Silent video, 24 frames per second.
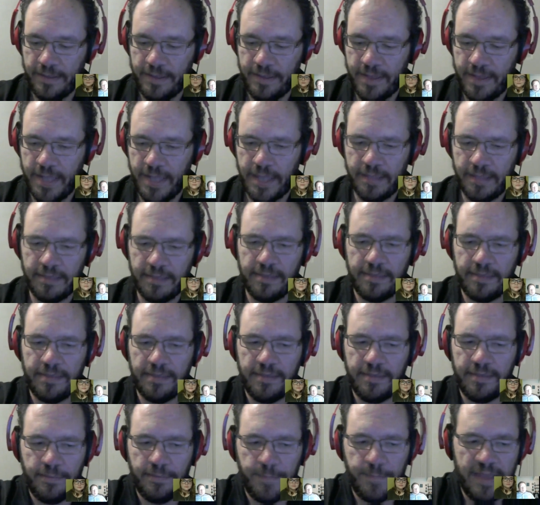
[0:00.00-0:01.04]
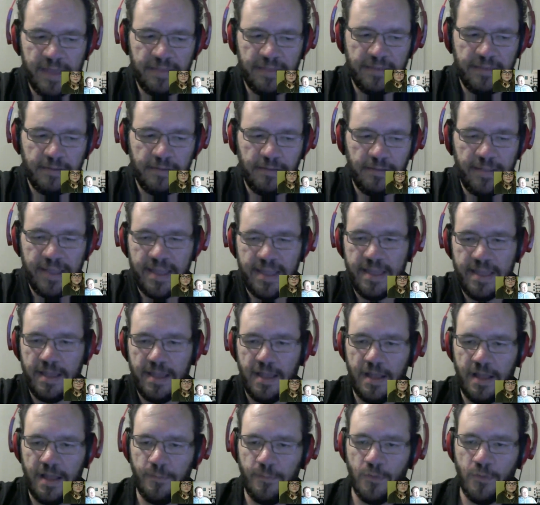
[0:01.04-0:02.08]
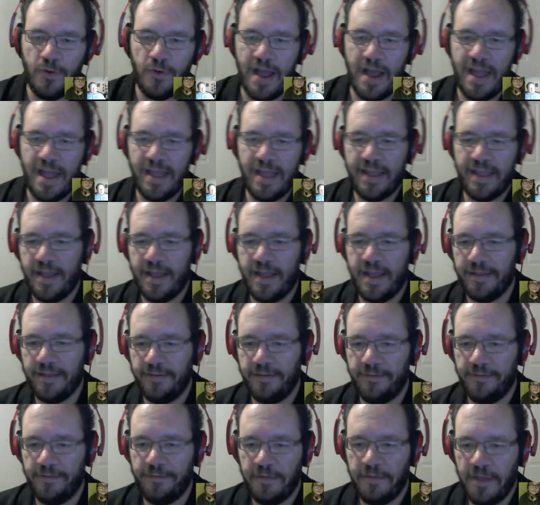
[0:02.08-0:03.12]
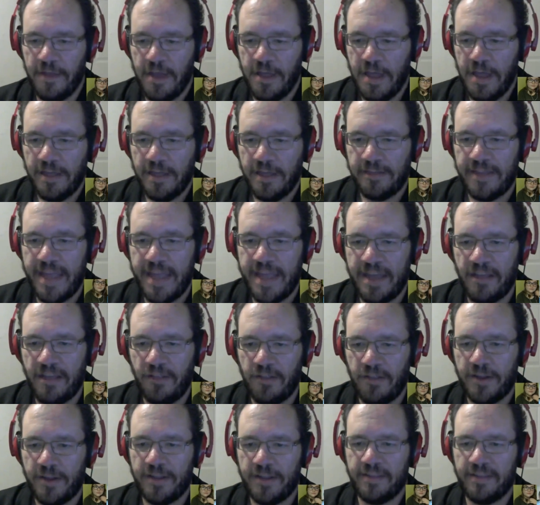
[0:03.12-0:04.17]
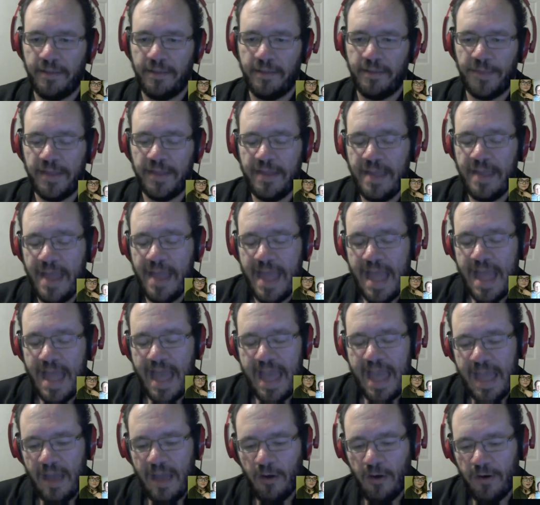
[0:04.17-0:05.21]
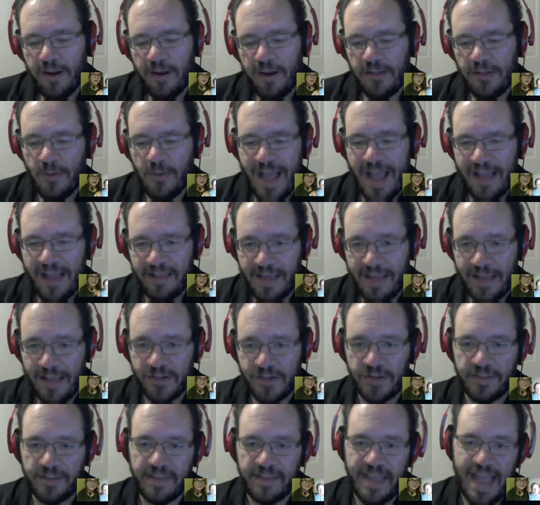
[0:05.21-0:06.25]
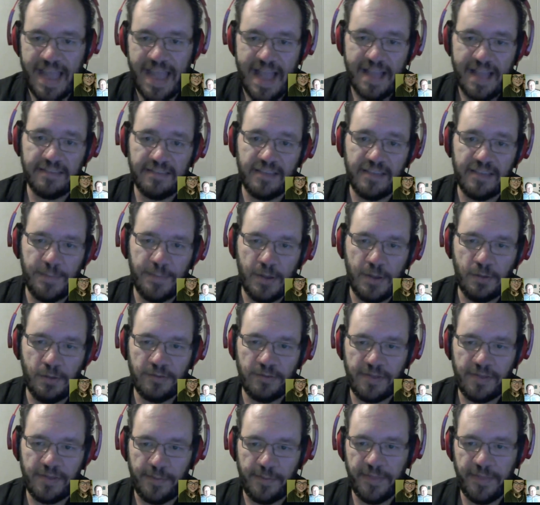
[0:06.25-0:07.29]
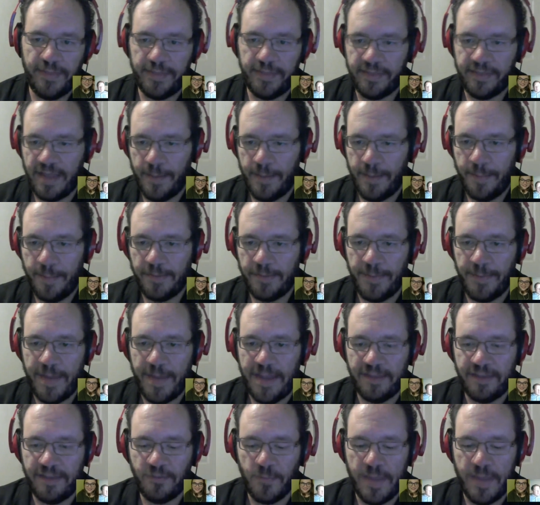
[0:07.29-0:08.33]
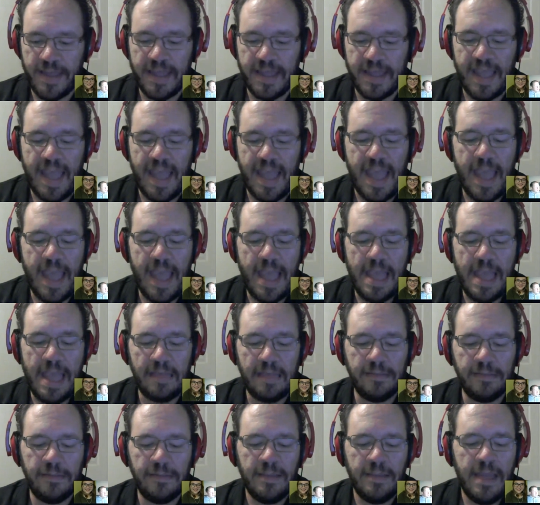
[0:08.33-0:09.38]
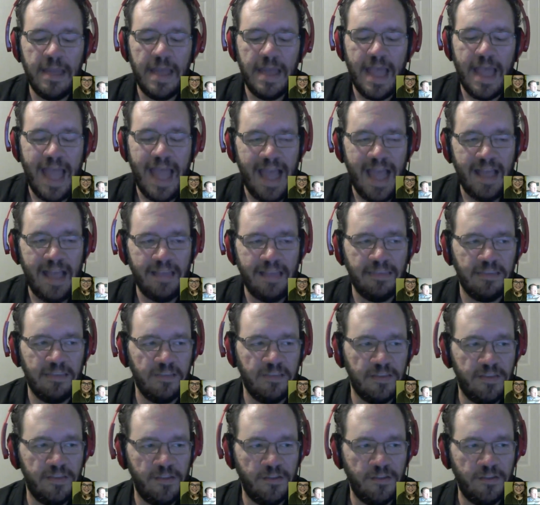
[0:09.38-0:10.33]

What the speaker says: it's basically where I kind of take a look at something, or I should say, ask about something that's come up in the past week, and ask